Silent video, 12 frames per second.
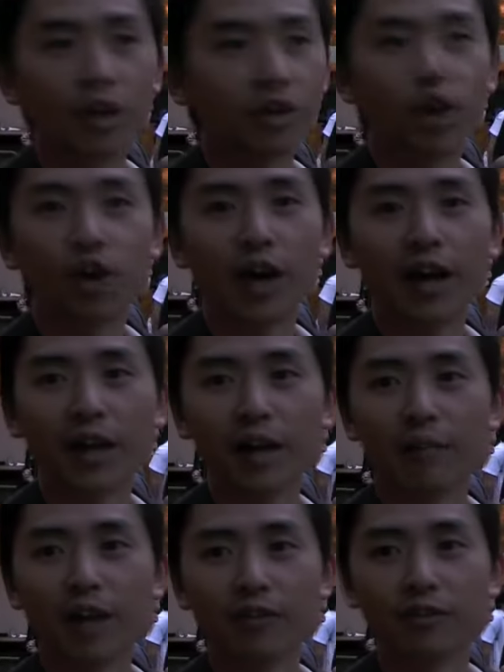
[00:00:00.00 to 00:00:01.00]
No,
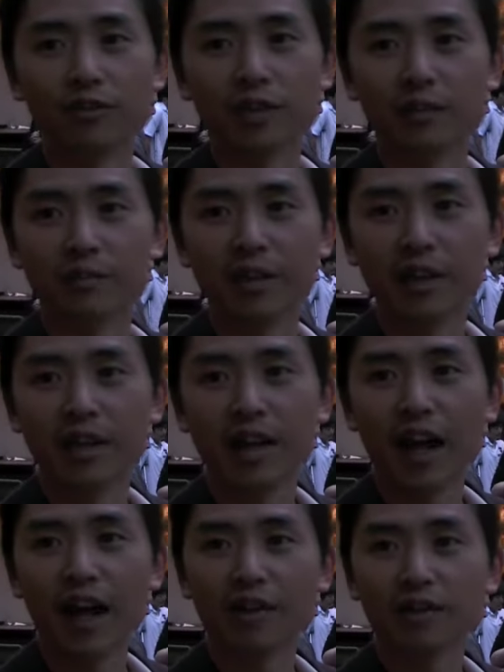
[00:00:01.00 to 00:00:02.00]
I'm not full time.
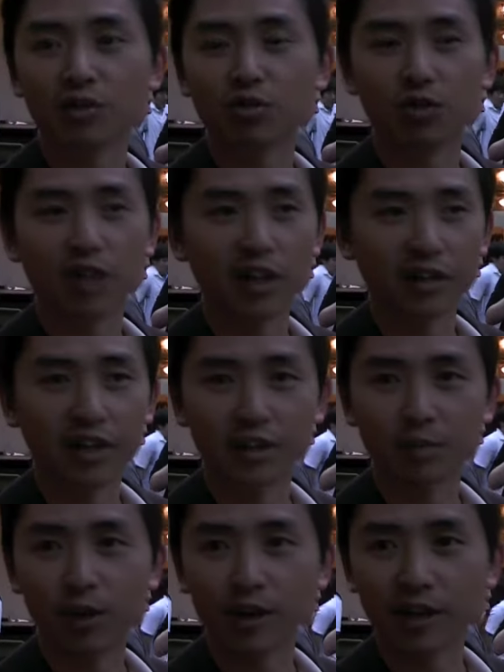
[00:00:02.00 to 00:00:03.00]
I just want this
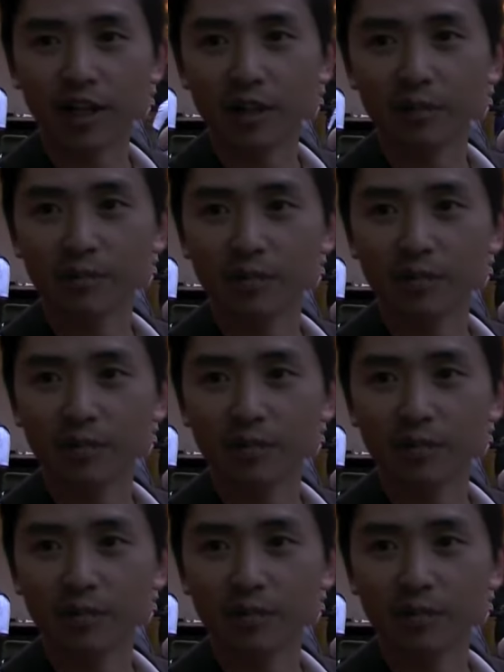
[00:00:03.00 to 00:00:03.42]
part-time.